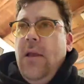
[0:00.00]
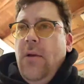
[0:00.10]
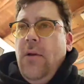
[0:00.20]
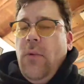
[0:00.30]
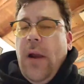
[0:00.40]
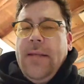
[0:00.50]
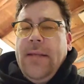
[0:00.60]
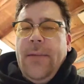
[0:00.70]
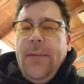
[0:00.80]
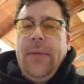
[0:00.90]
raised
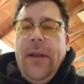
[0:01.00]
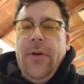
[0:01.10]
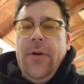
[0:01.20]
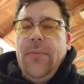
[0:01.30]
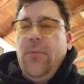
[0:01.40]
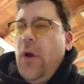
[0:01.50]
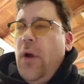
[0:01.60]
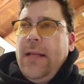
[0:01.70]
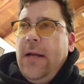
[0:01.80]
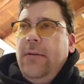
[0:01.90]
up leaders and brought
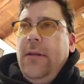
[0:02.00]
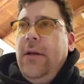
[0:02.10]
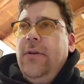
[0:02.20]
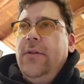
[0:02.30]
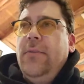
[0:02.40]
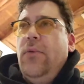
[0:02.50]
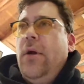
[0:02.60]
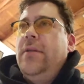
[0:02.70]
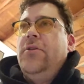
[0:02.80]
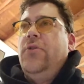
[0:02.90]
down leaders and brought
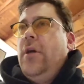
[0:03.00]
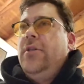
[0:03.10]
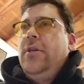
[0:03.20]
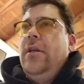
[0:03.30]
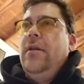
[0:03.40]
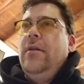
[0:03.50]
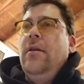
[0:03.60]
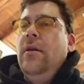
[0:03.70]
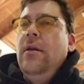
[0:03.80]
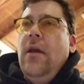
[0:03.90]
destruction
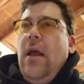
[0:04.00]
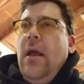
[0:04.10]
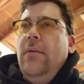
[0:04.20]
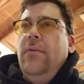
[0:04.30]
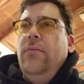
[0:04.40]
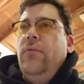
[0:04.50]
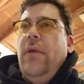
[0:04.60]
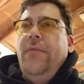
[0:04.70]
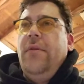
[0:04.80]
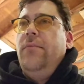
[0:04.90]
and
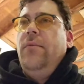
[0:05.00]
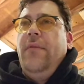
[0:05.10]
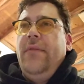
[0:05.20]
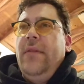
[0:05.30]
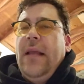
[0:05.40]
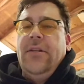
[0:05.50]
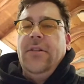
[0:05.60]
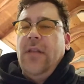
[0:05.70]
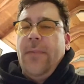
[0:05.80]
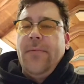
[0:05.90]
lifted nations
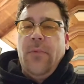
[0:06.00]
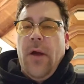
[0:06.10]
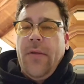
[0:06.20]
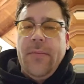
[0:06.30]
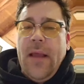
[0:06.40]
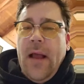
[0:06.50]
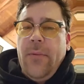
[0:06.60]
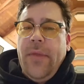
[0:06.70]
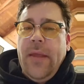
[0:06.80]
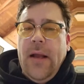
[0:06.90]
up and brought them down when
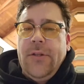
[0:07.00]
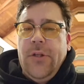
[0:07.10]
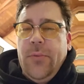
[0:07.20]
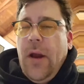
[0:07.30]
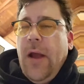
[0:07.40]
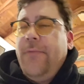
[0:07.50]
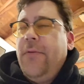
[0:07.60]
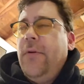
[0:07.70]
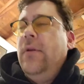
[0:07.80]
they got too proudful.